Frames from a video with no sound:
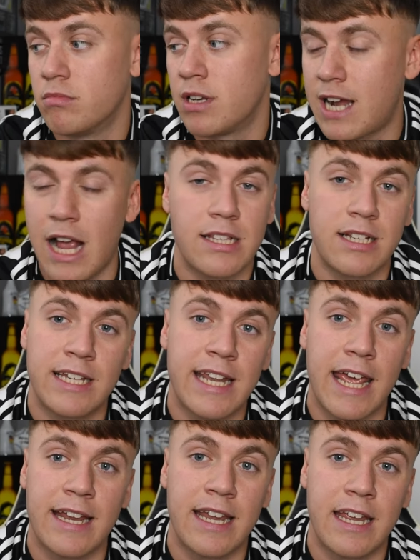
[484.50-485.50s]
Newcastle
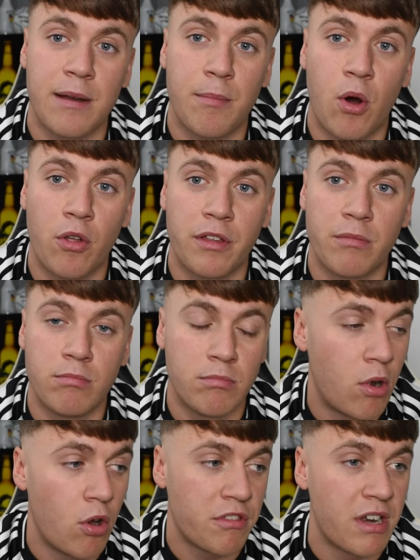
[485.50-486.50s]
United needed more
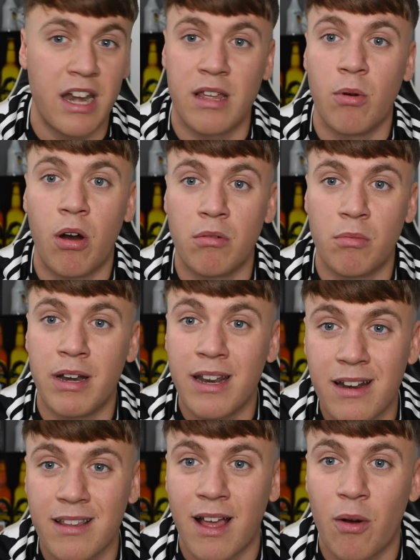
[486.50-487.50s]
than anyone. We
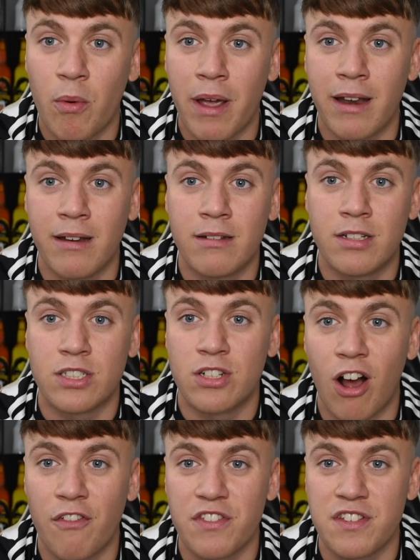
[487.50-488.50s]
needed that win to
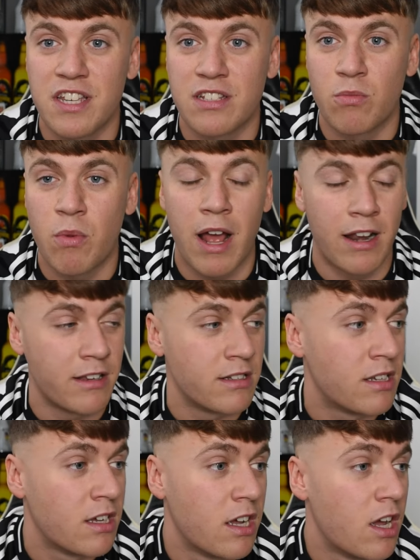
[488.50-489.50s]
start off the season well,
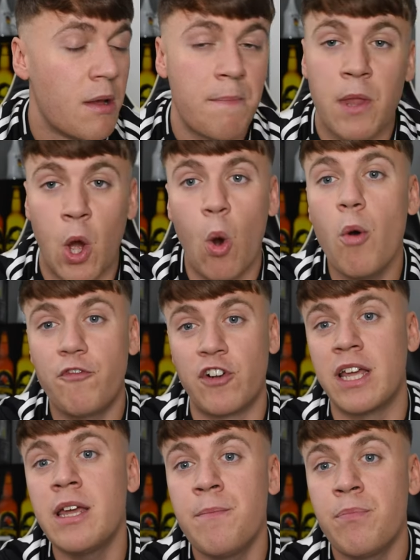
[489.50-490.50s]
and
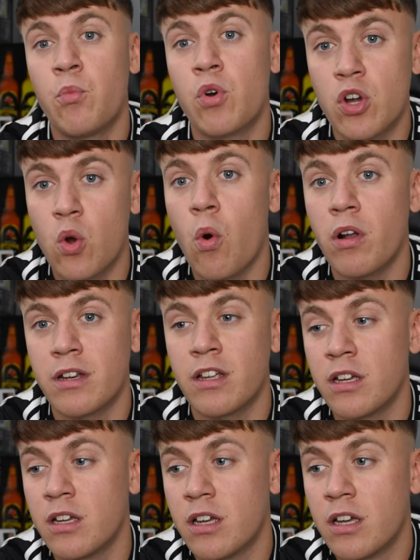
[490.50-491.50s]
hopefully we can go on
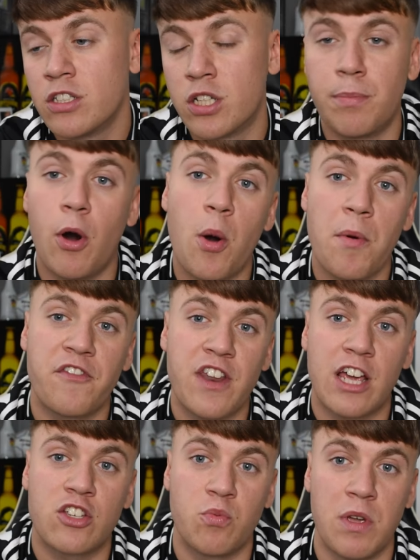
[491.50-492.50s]
to Bournemouth
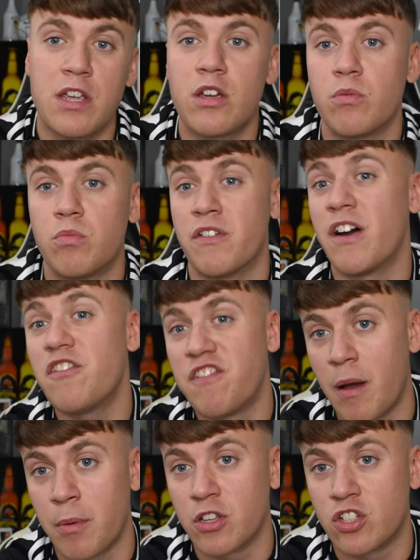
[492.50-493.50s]
next week without
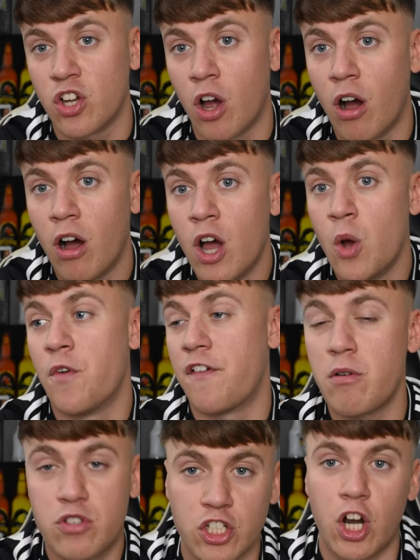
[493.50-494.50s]
Fabian Shaw,
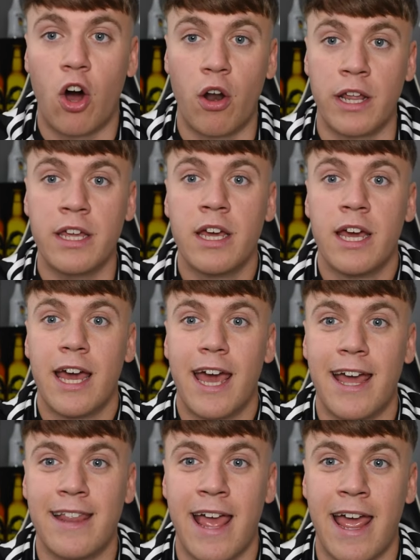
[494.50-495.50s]
without Tonali,
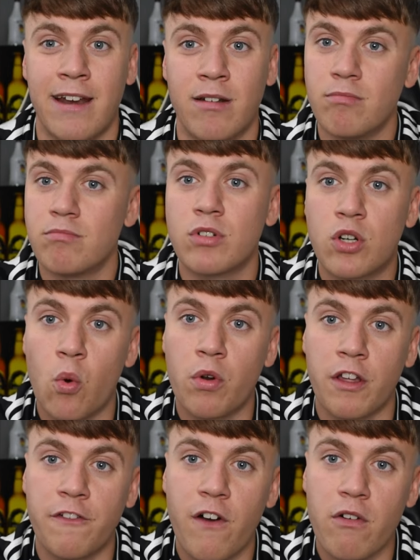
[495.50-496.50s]
and then go
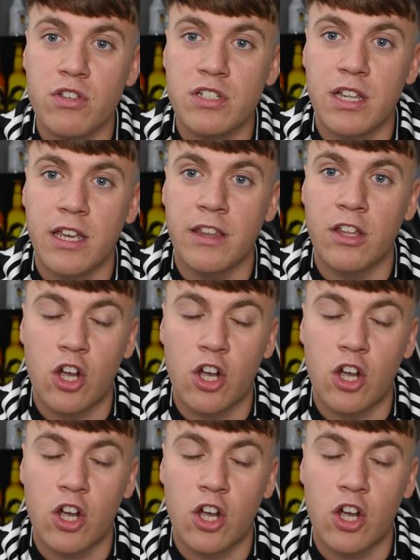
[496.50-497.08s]
into Forest in the